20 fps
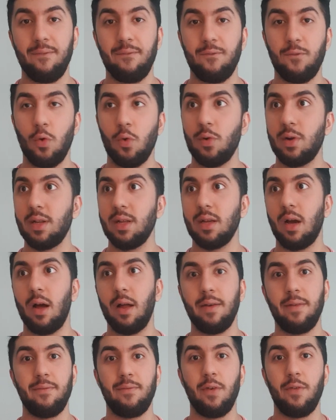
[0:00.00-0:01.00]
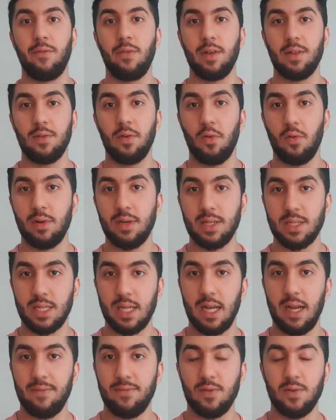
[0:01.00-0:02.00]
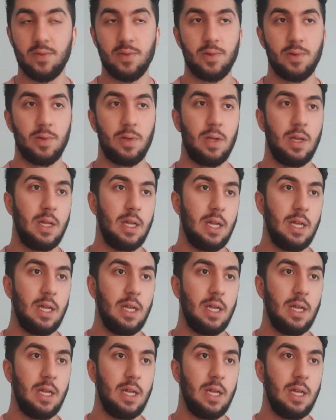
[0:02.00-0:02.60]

40 unfulfilled orders I have to do.